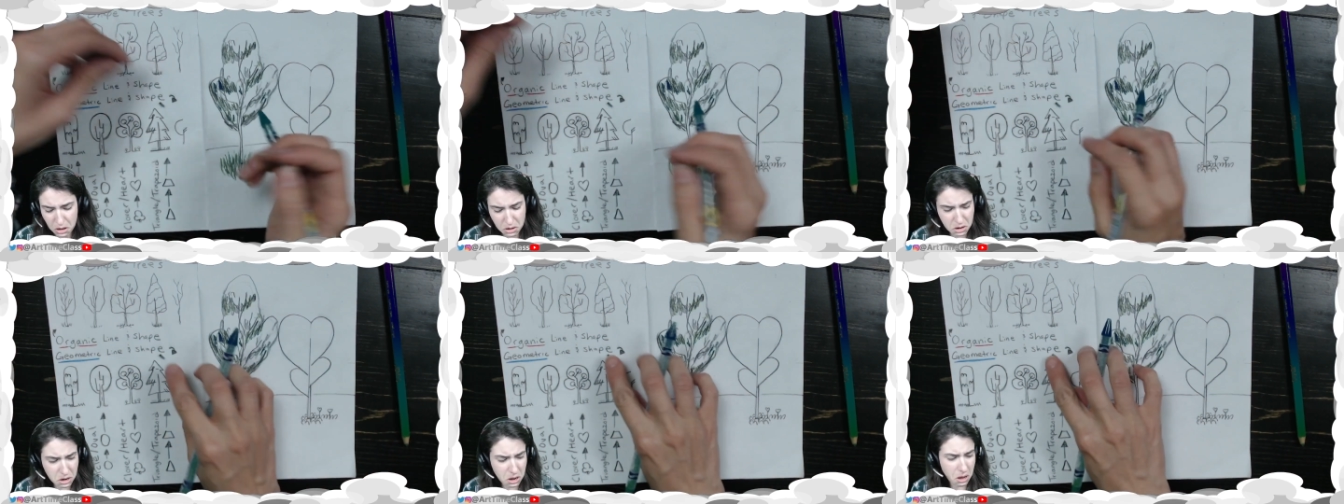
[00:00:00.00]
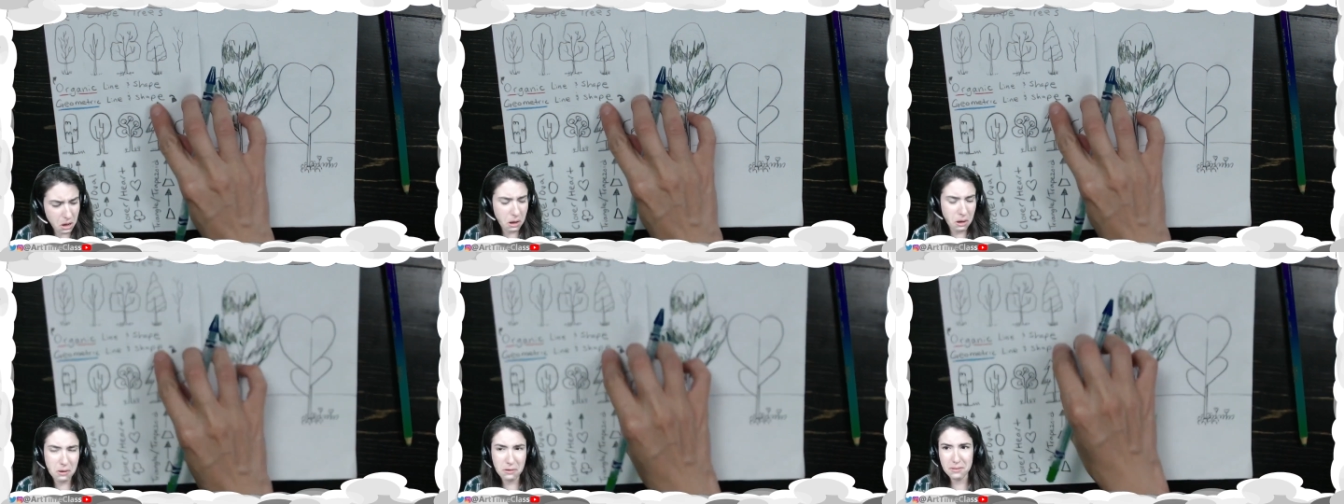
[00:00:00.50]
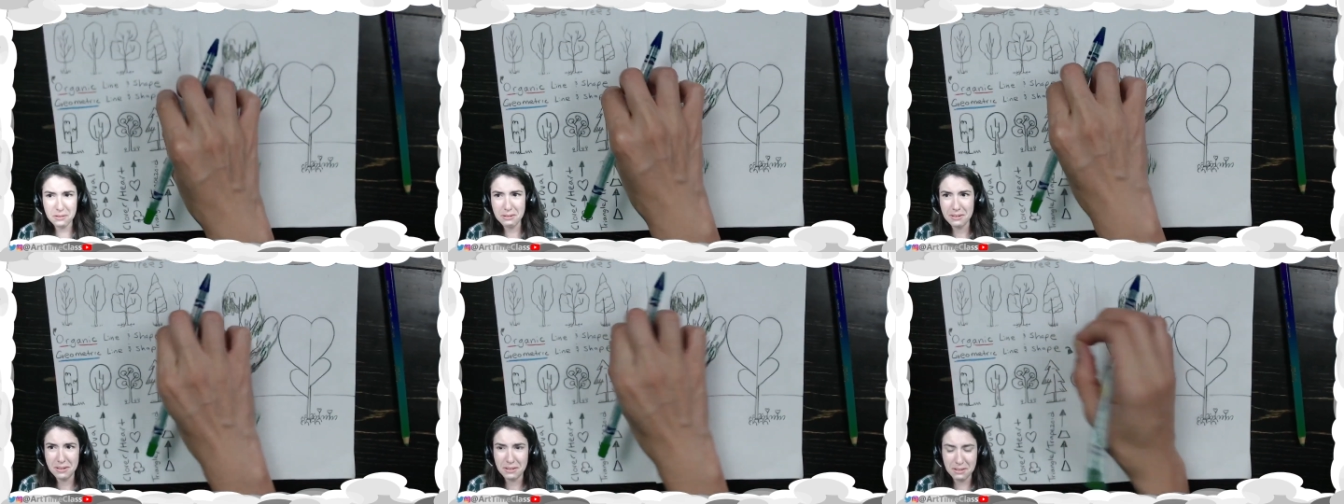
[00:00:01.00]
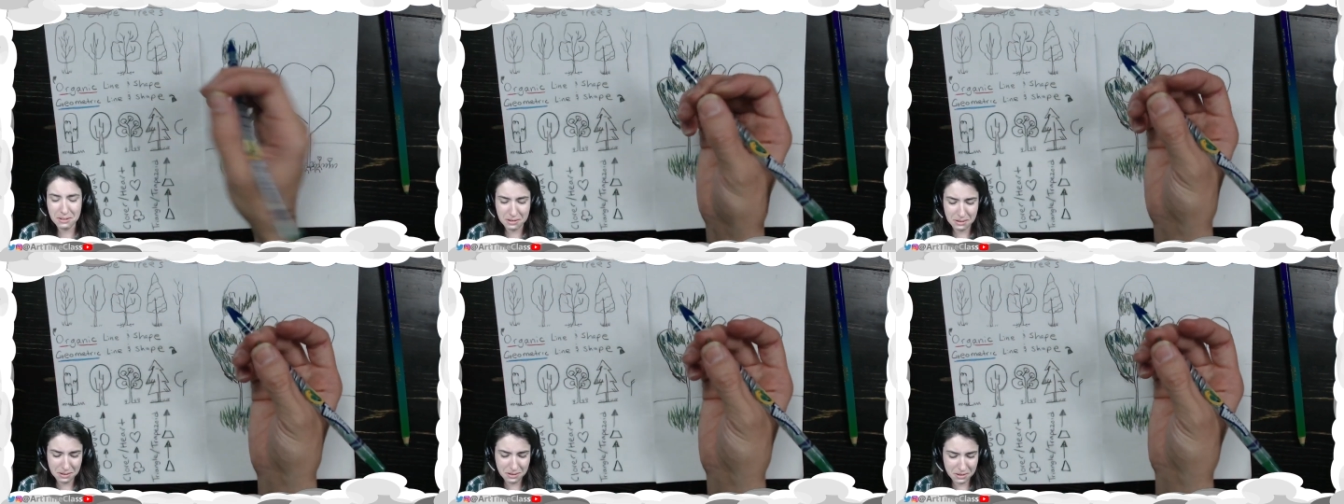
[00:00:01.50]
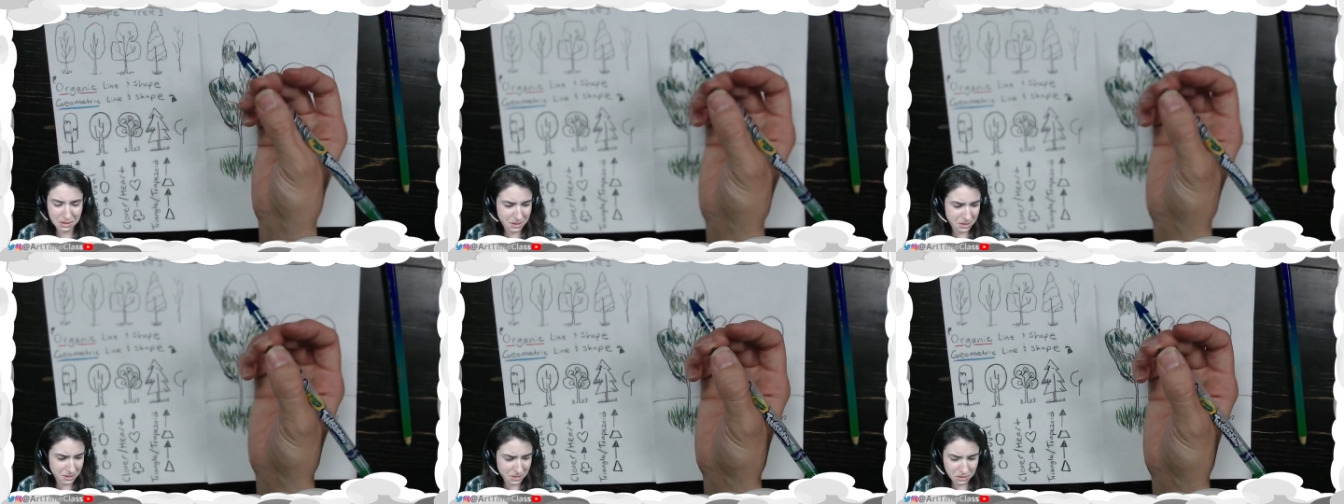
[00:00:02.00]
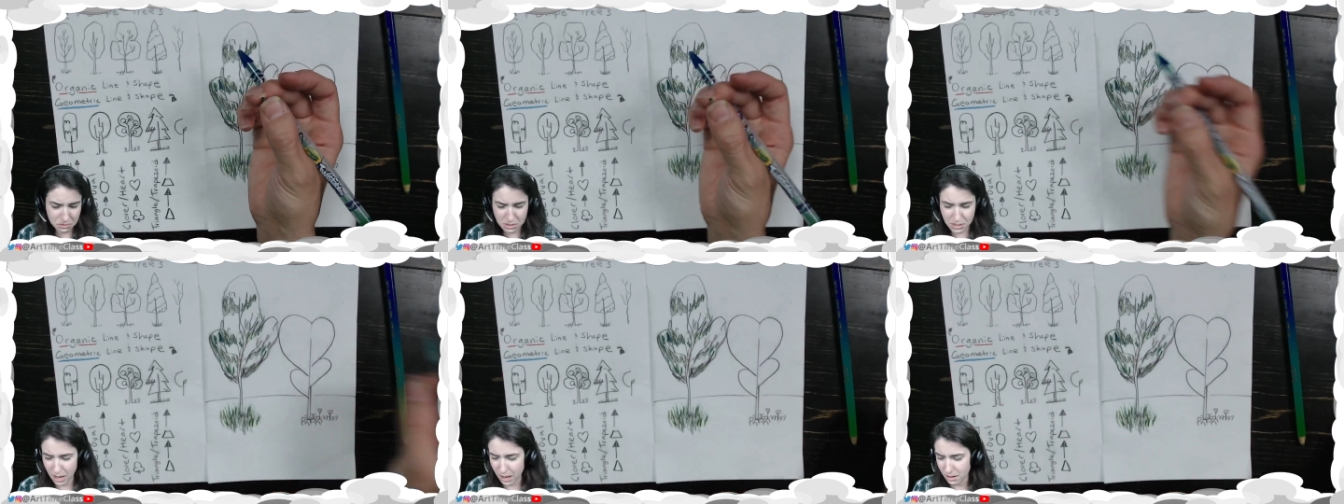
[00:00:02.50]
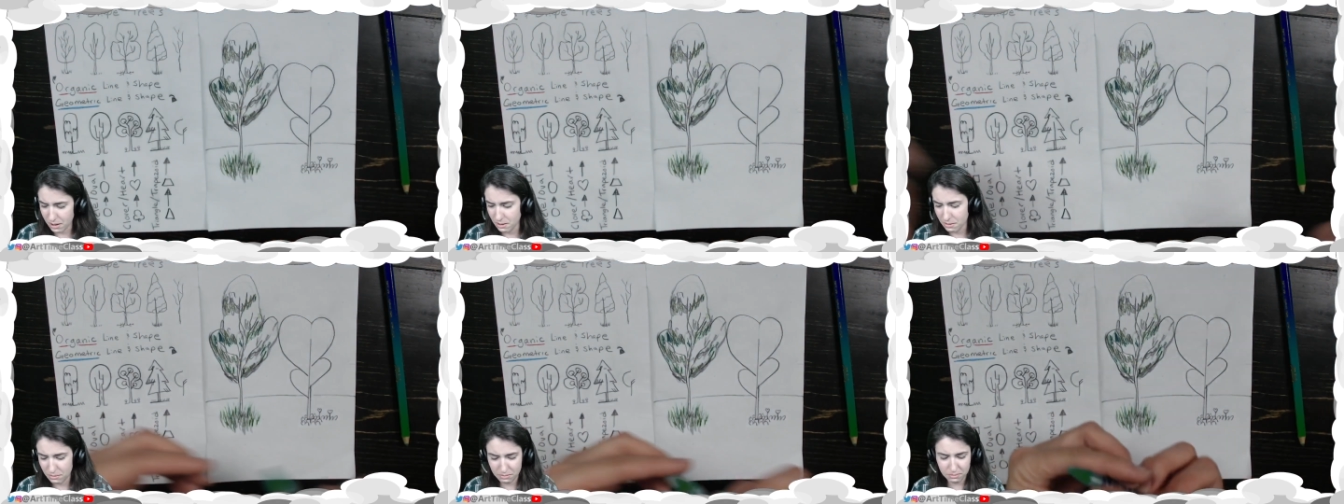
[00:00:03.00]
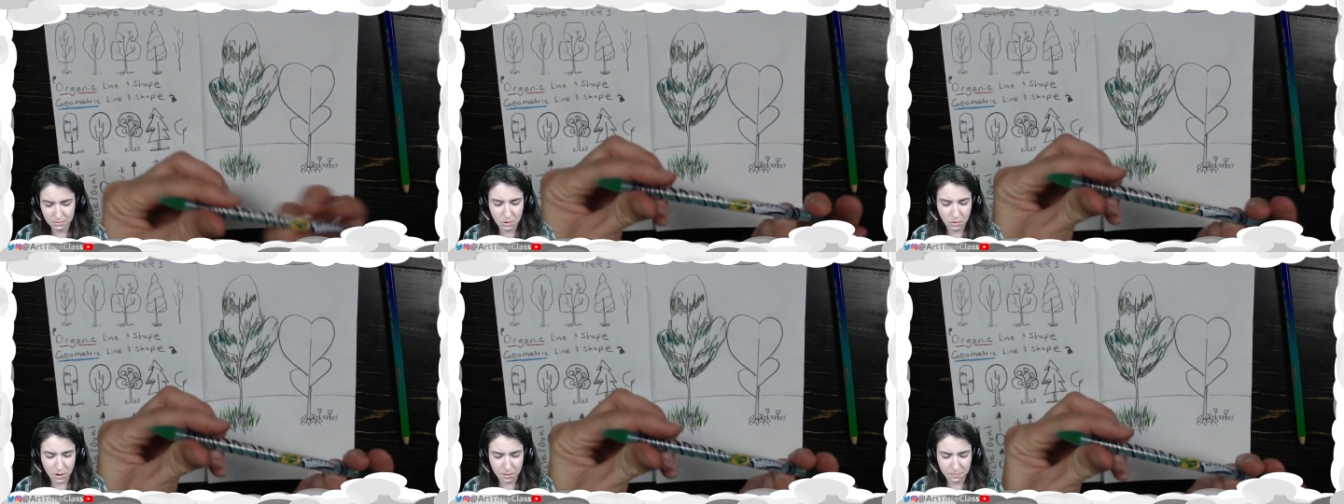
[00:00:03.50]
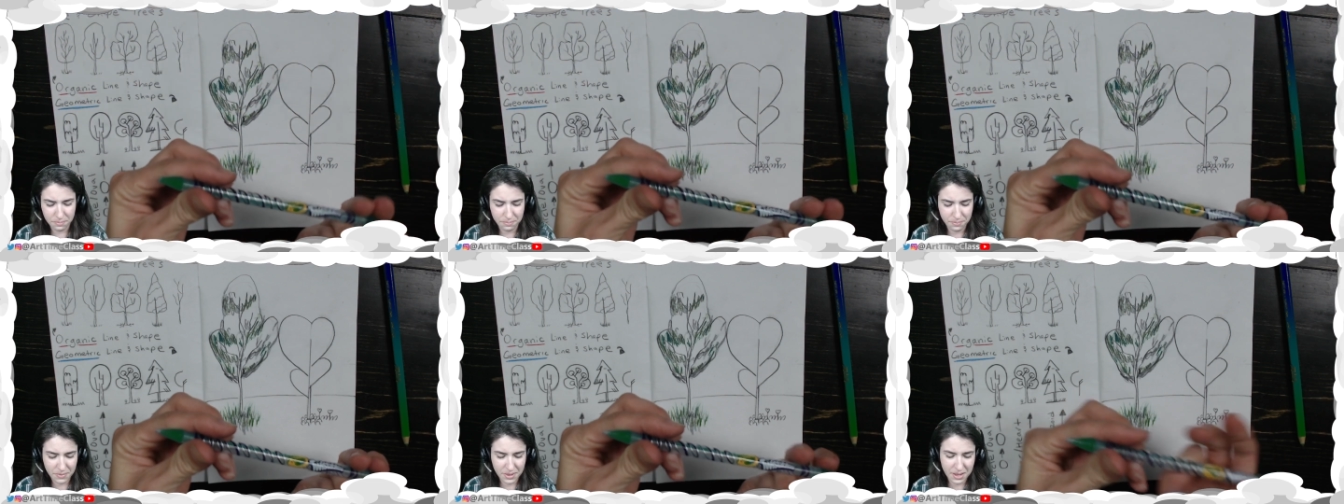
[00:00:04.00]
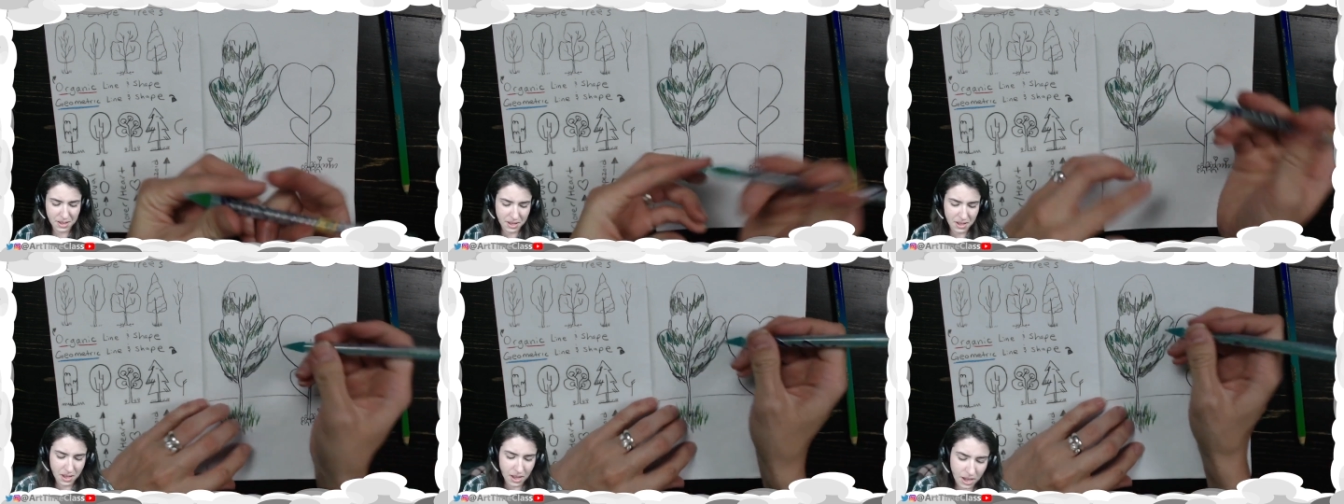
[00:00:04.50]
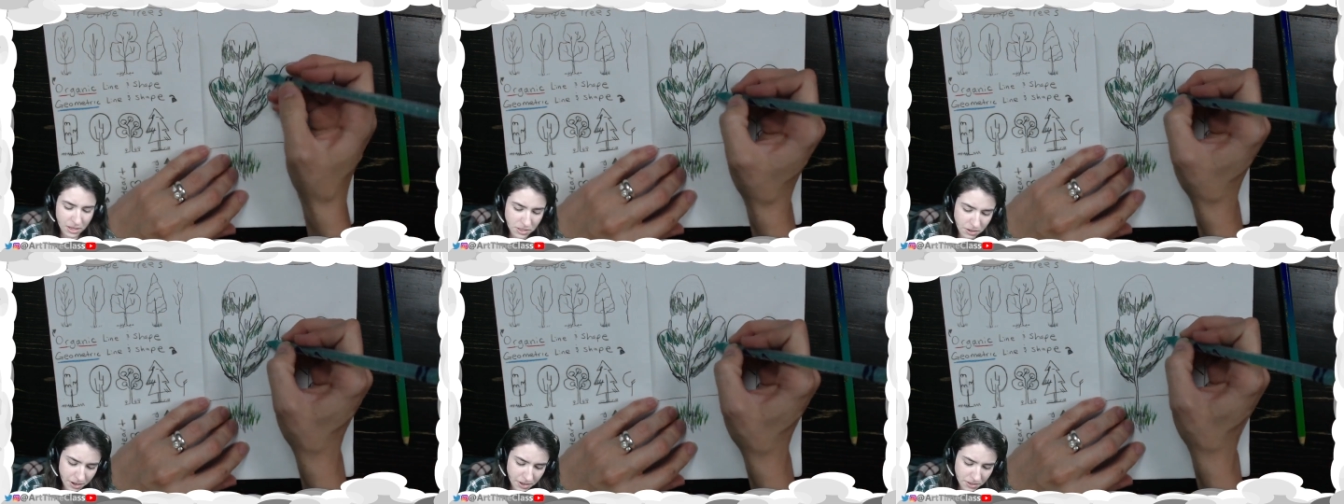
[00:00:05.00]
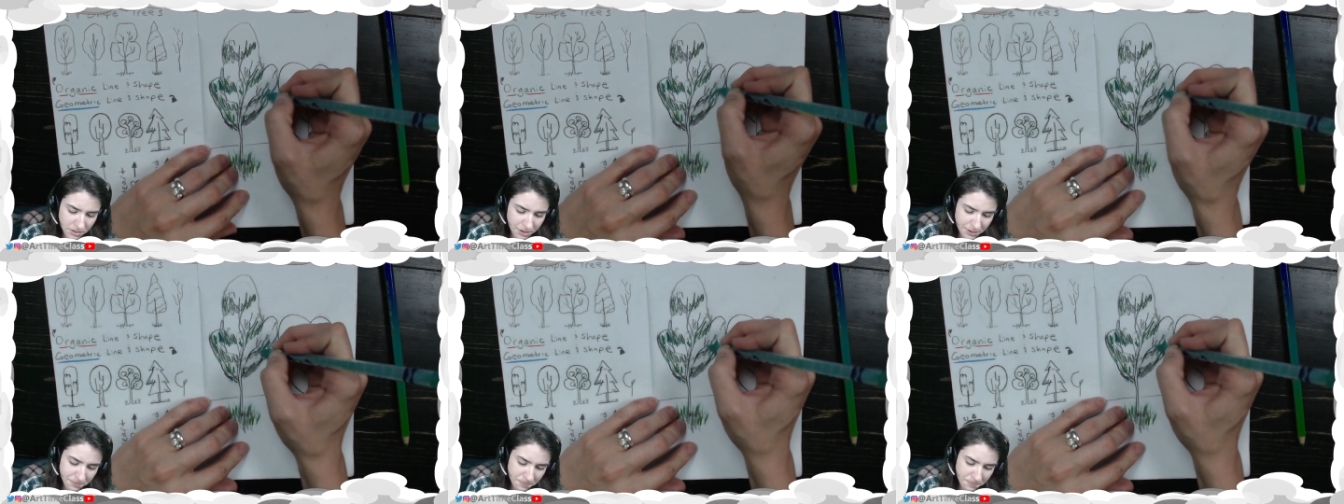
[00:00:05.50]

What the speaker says: No! It's so sad. Okay. That's all right. That's all right.